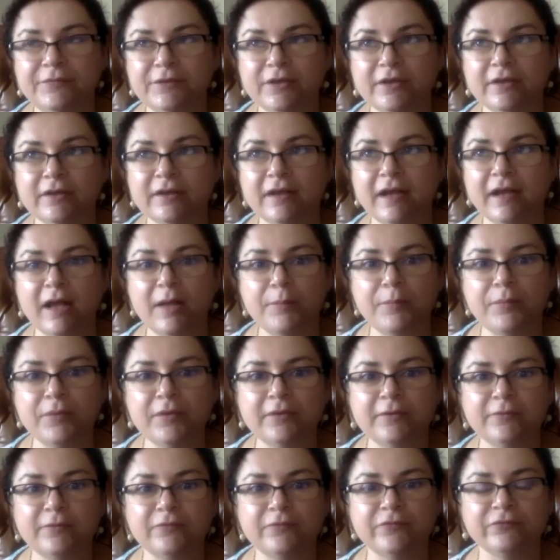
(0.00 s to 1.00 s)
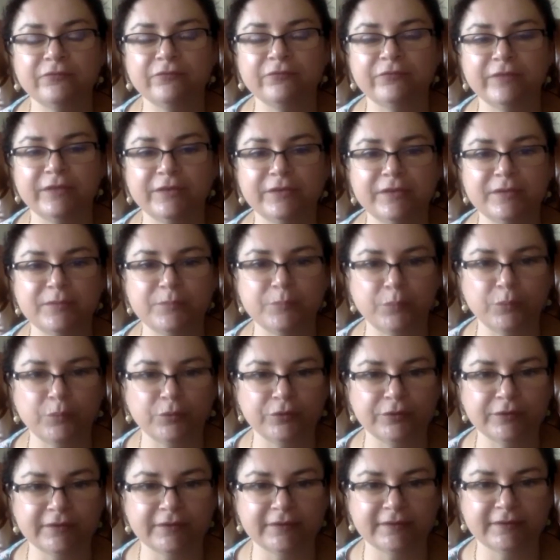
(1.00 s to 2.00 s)
are a couple of very
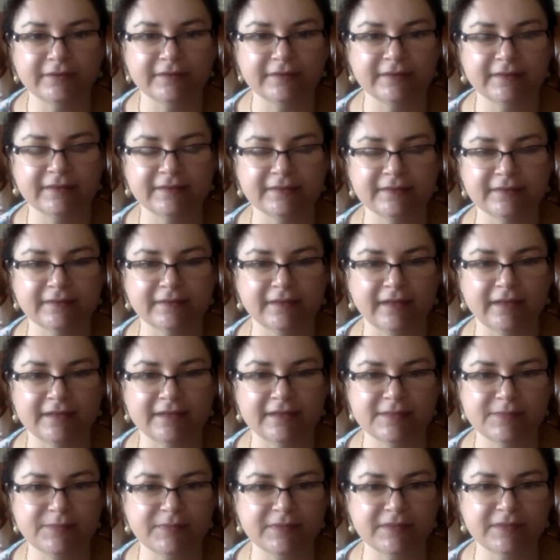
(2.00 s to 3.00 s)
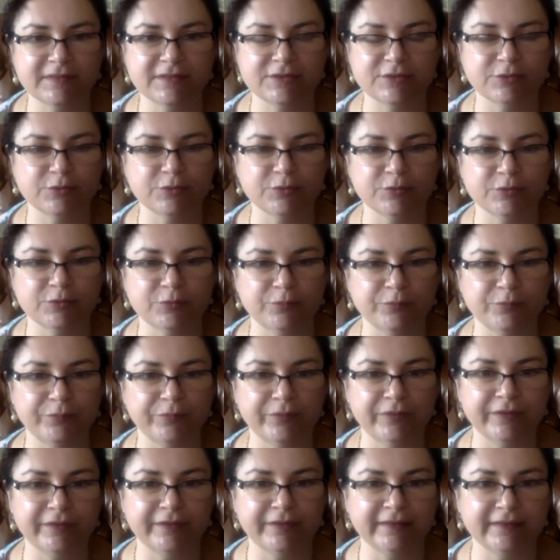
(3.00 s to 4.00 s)
important aspects to
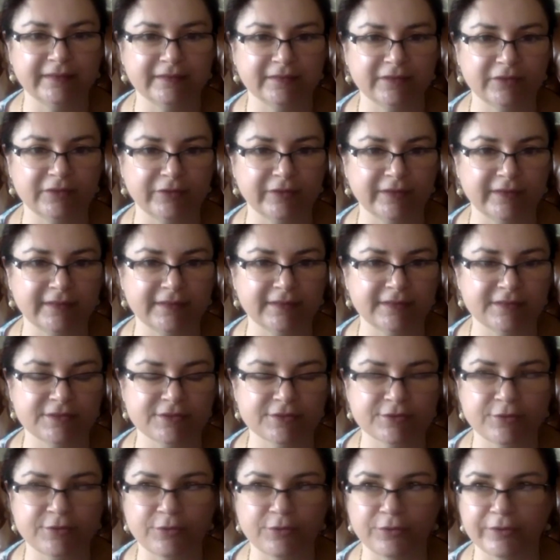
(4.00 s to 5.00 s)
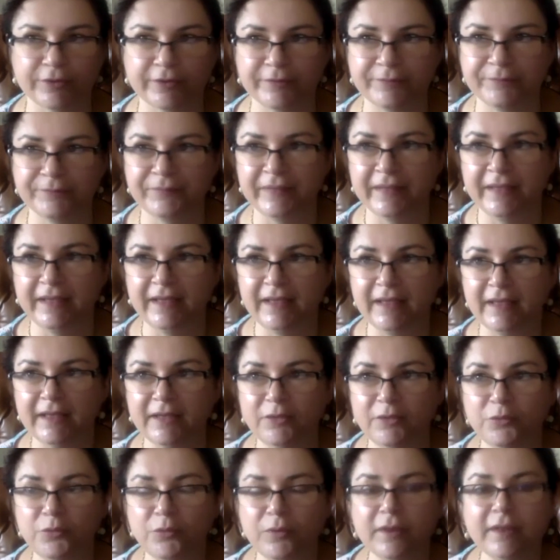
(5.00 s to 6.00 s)
building the credit score.
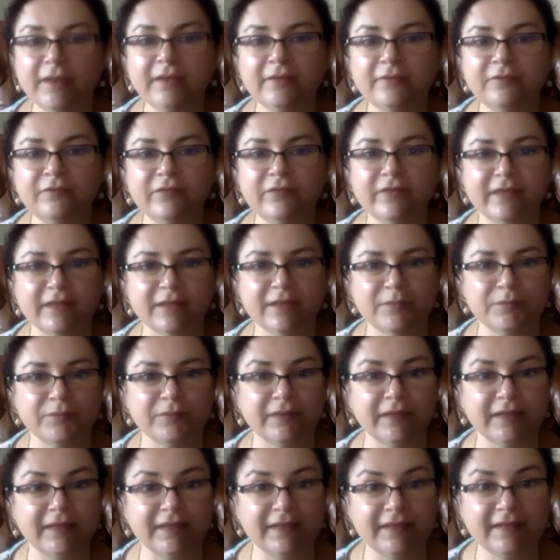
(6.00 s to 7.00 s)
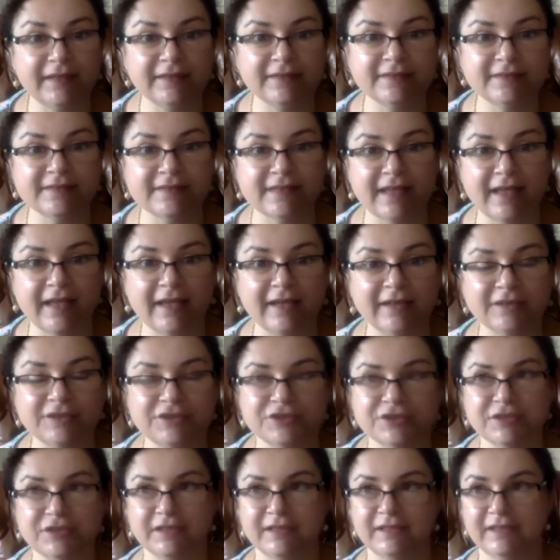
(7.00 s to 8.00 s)
And one of them is
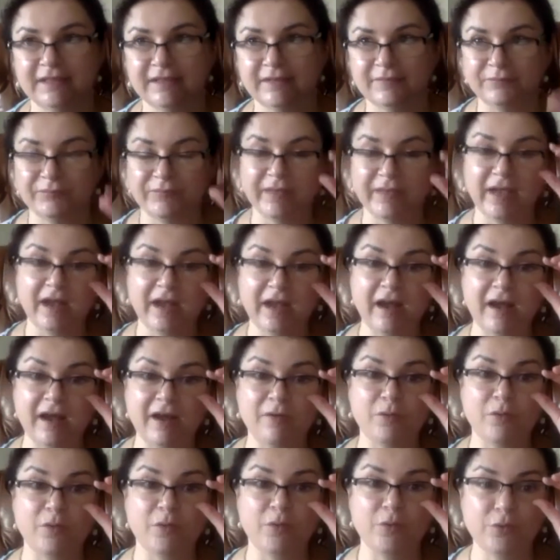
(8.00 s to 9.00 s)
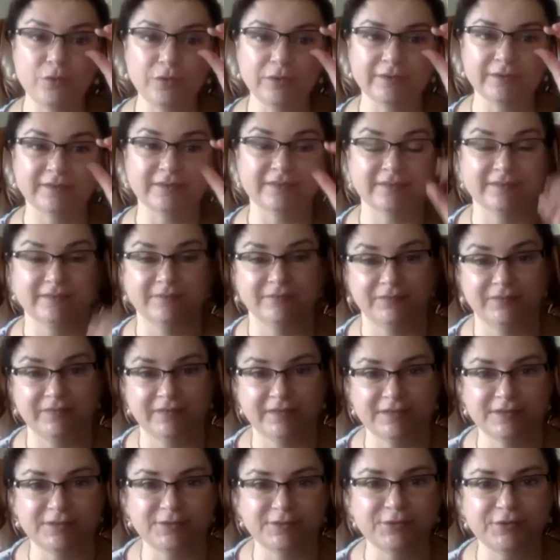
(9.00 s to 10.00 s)
actually how old
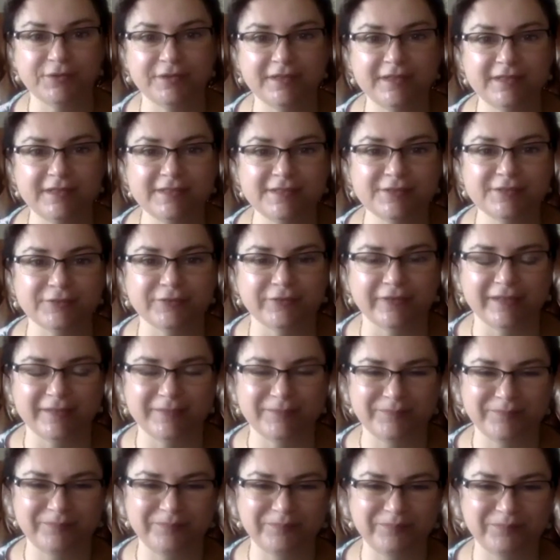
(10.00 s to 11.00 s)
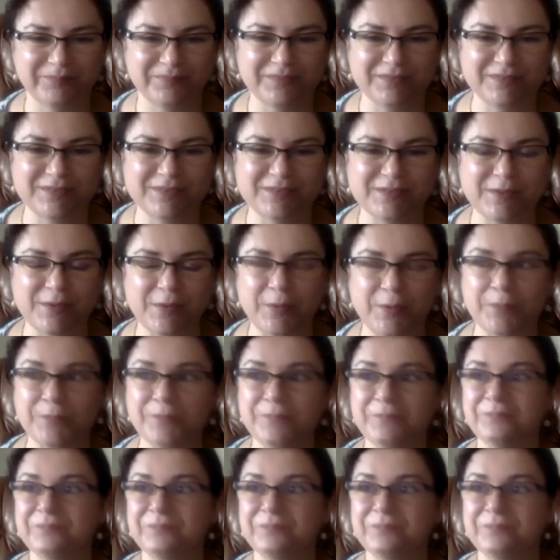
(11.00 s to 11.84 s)
is your history. So